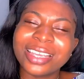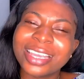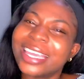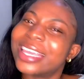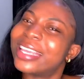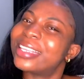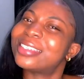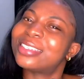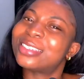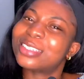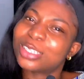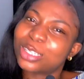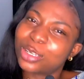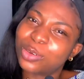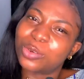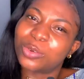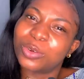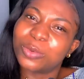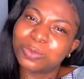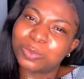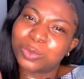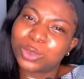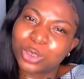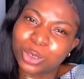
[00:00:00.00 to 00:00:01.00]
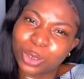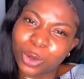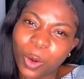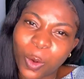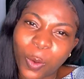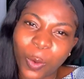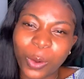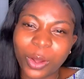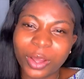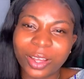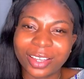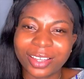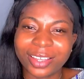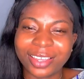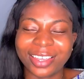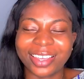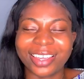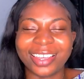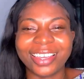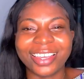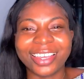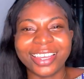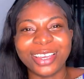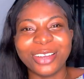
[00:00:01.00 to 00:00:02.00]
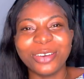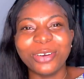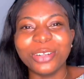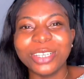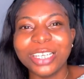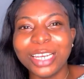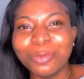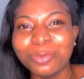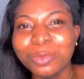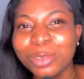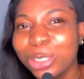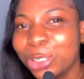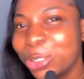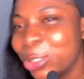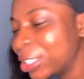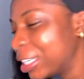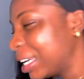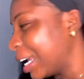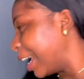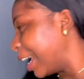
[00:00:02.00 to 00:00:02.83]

a scripture. Hey God, let me show you